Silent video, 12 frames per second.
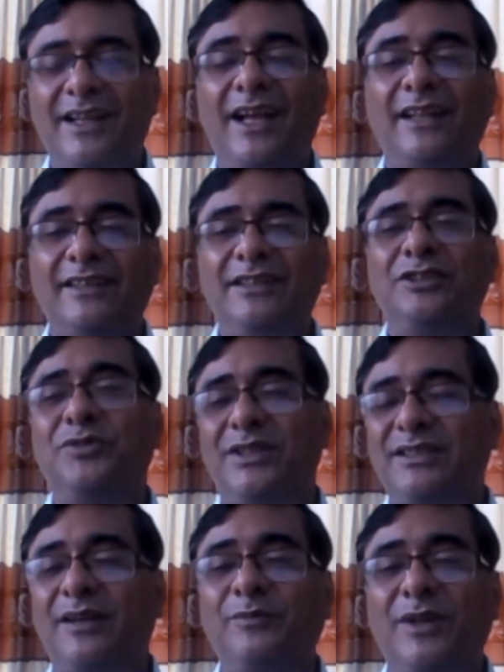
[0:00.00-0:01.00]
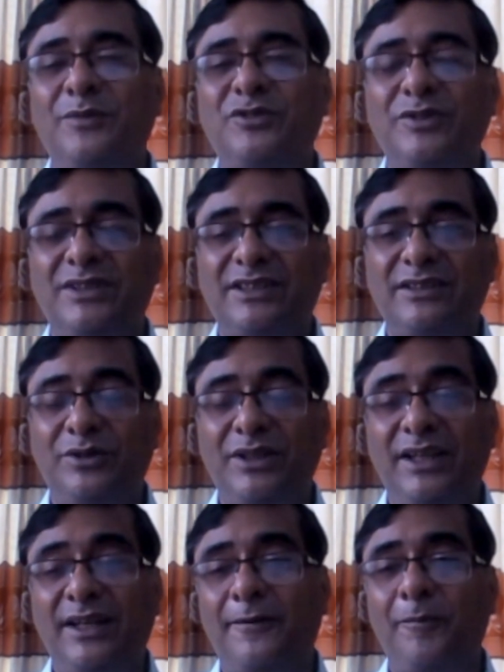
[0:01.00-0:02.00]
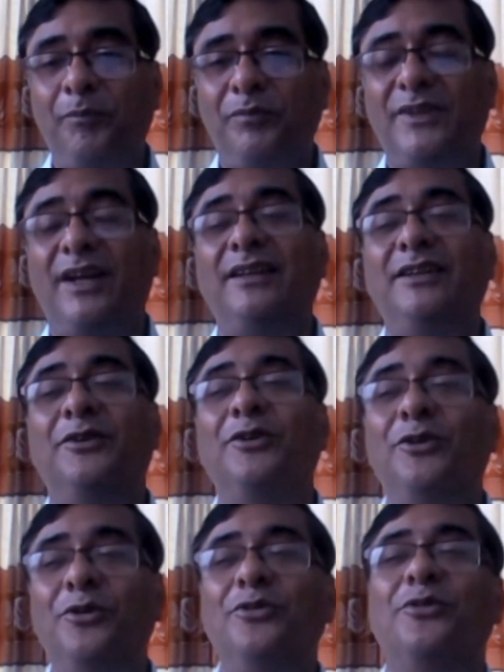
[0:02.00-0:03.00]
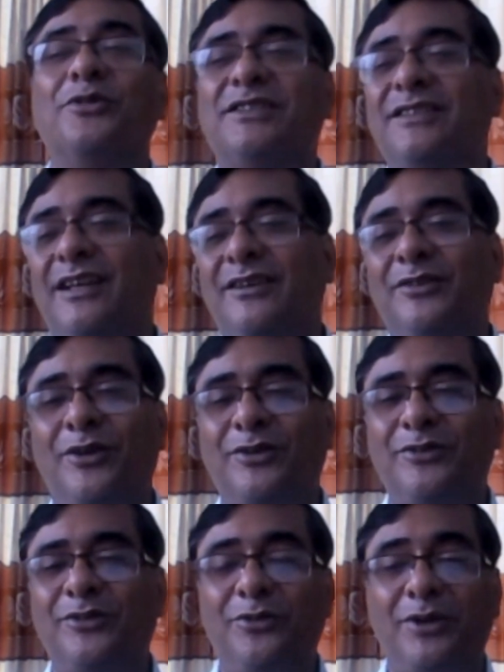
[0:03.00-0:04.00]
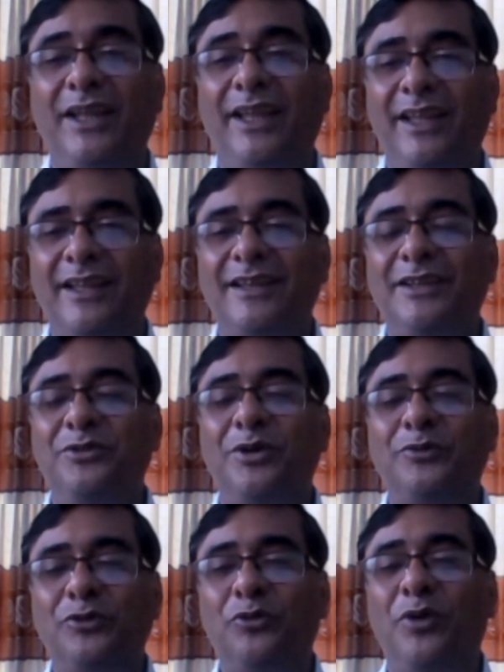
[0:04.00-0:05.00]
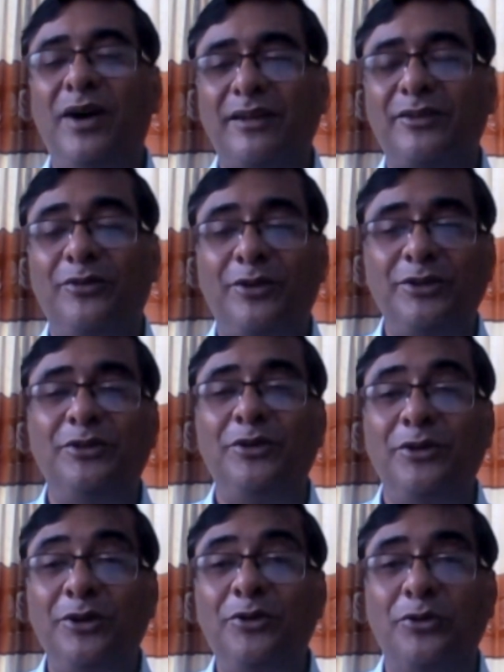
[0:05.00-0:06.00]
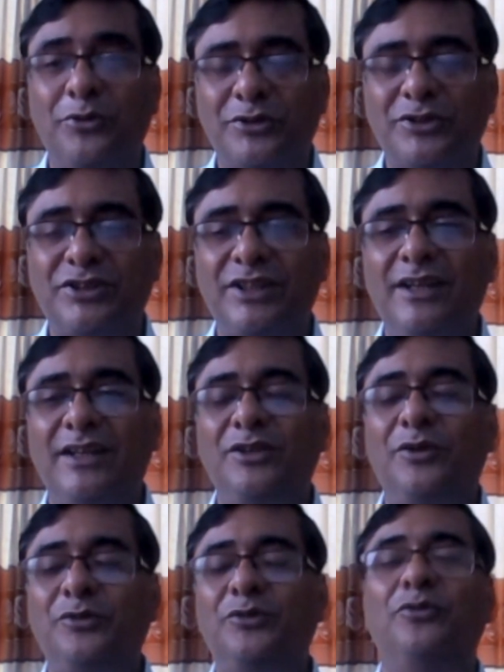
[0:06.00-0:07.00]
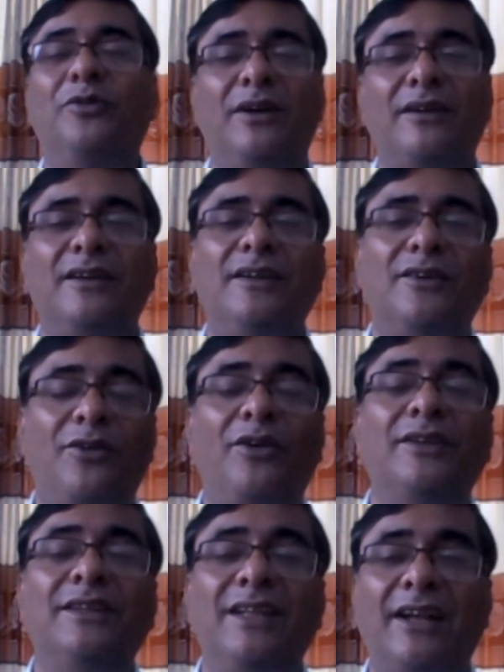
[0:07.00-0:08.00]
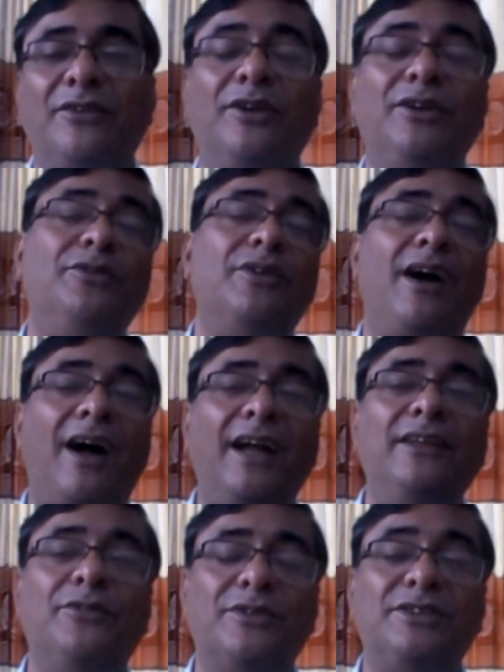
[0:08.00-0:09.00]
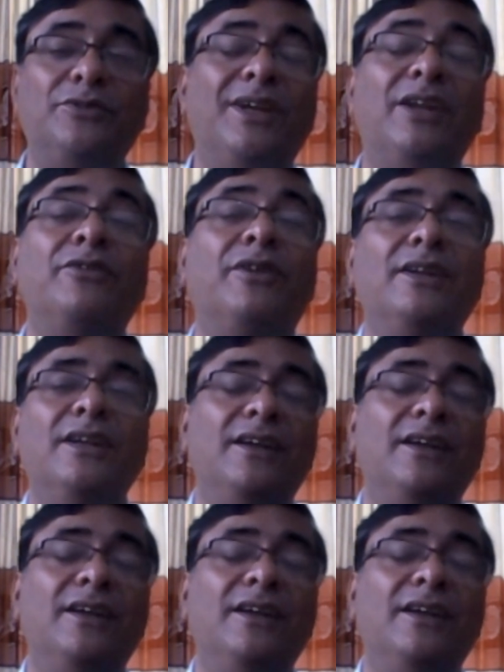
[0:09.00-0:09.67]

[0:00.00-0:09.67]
And that is why sometimes we hear that your low notes are not okay, you have to work on your low notes, you have to work on that, or your high notes you cannot